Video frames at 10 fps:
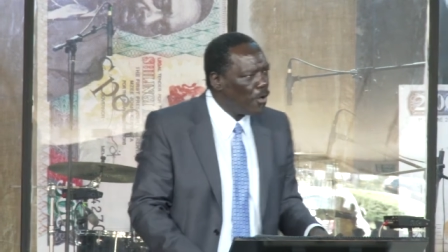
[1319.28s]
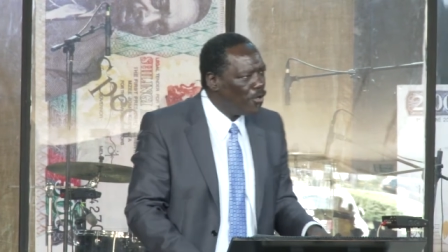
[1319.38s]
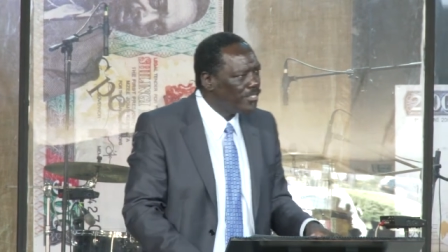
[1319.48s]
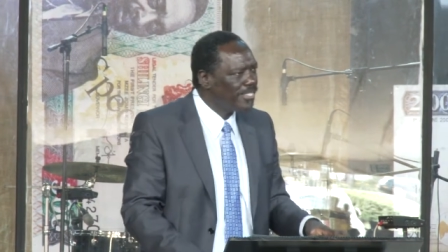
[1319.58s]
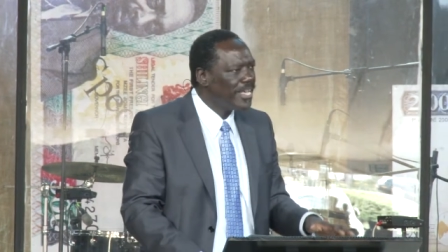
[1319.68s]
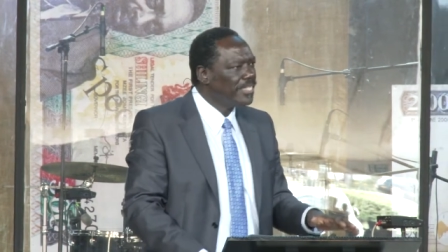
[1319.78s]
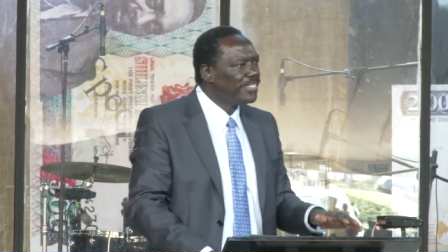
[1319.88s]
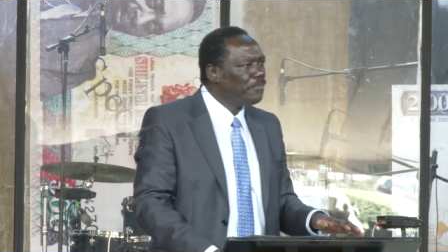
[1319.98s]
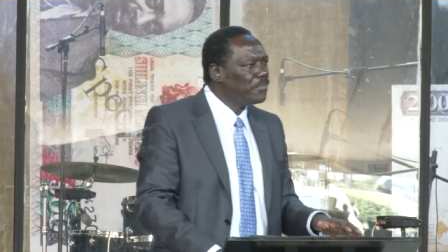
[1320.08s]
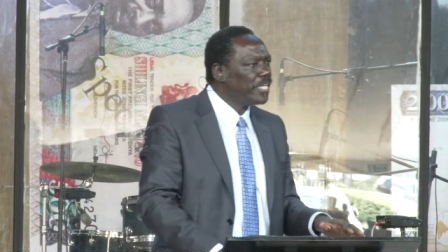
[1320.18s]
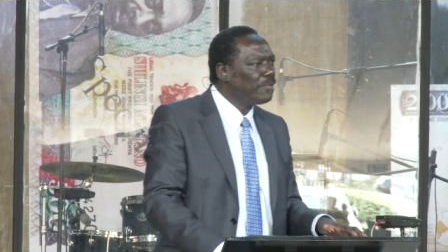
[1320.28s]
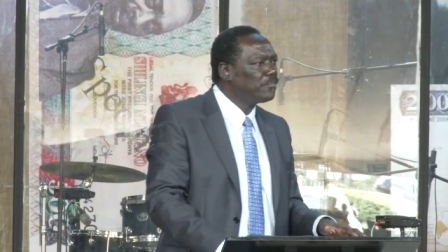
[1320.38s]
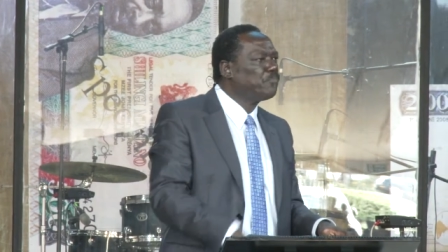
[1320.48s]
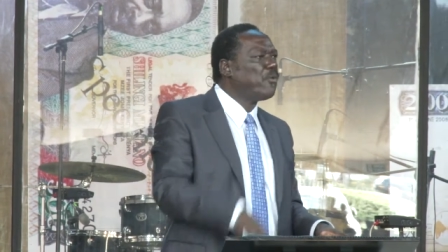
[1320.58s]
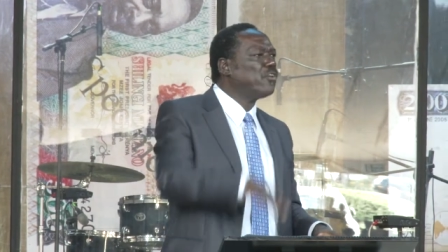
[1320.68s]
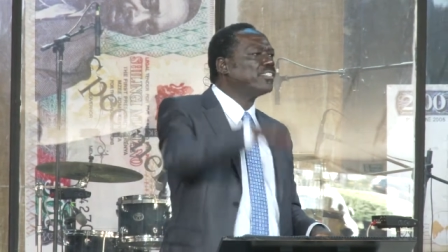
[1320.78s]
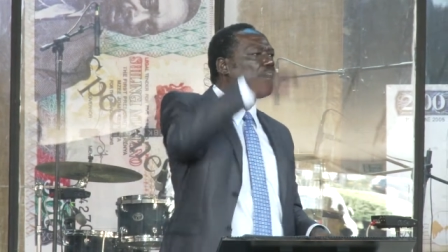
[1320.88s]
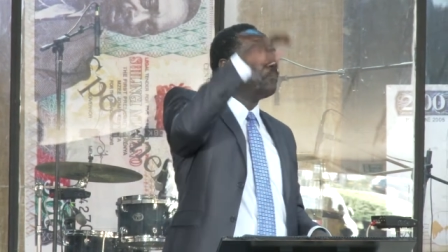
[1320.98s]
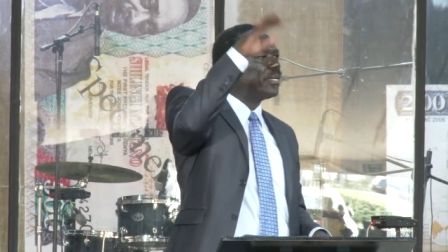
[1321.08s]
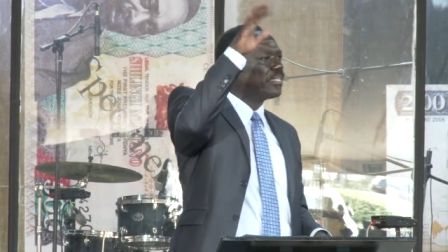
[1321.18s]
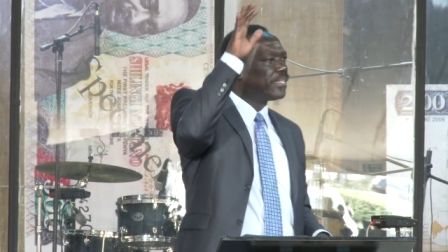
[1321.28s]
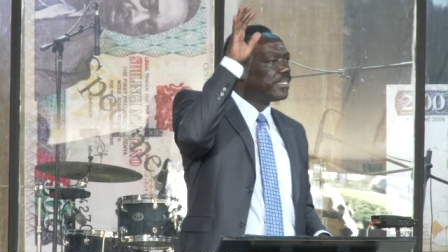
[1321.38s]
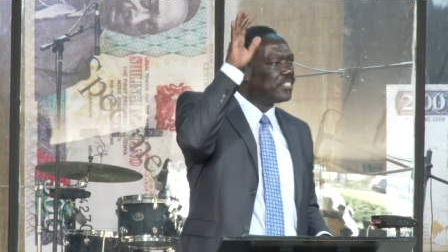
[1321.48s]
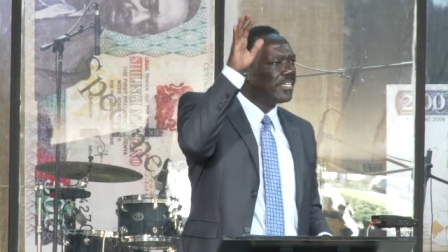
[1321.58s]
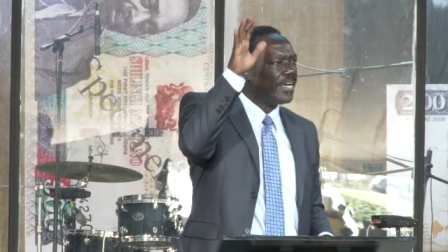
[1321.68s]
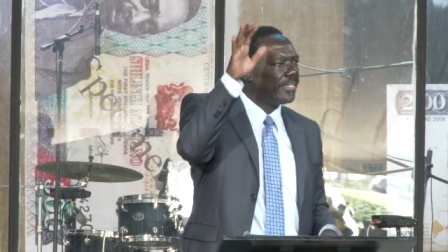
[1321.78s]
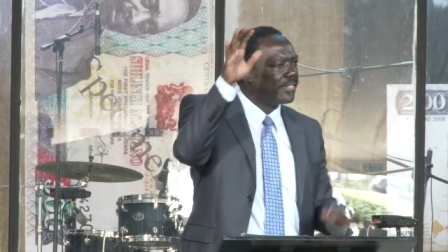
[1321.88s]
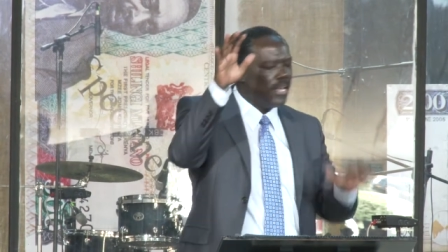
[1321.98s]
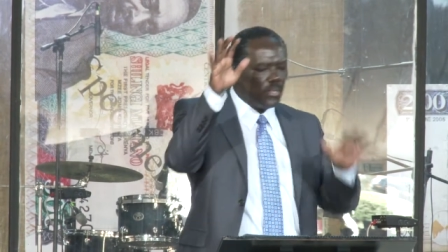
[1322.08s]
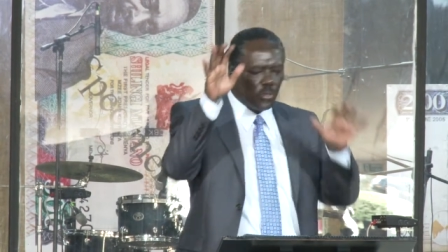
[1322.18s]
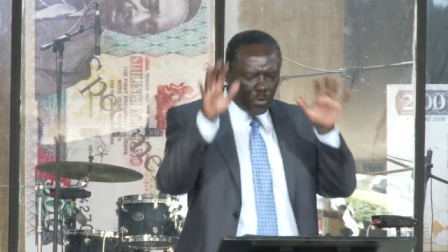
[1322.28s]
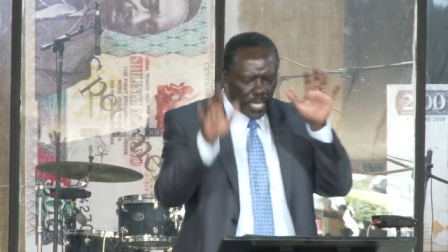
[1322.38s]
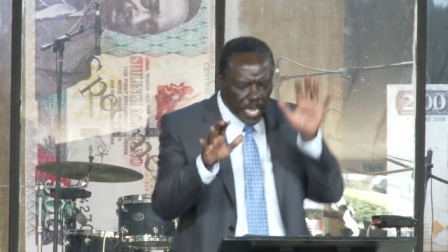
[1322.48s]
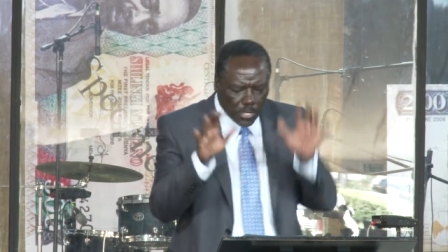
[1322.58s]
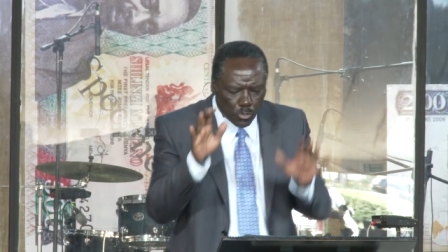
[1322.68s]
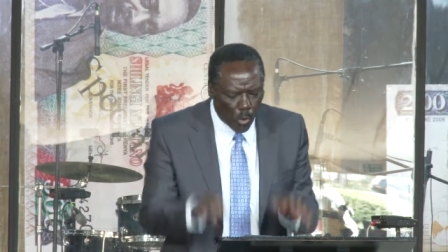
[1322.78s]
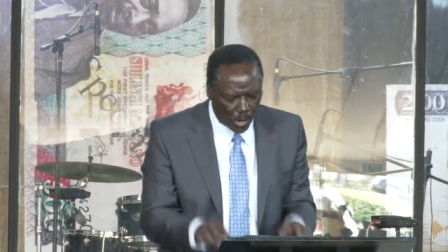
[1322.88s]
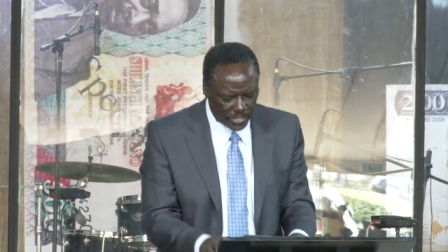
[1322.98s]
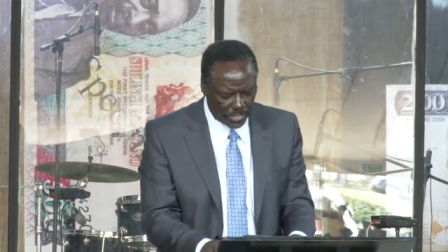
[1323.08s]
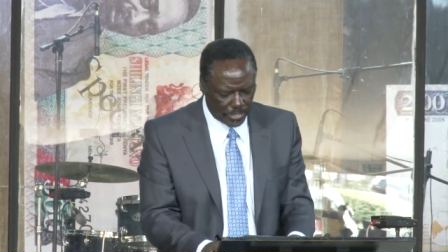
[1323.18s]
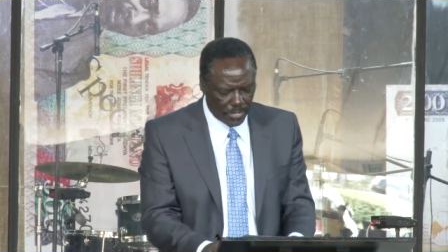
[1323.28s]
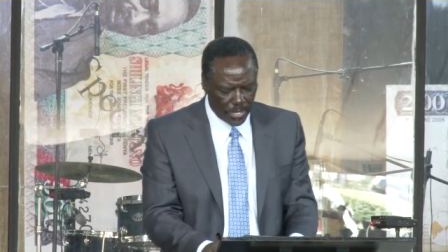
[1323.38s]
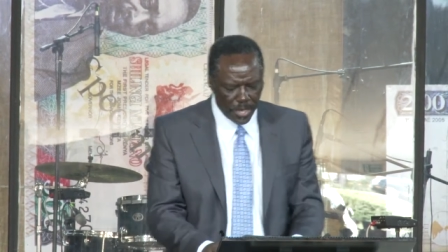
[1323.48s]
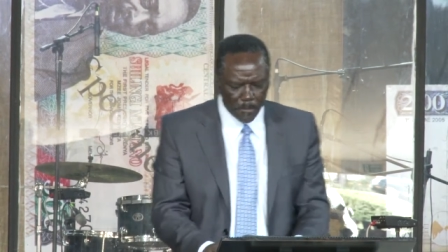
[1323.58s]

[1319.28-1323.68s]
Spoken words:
bonds. Sometimes bonds are better than shares. You need to watch it.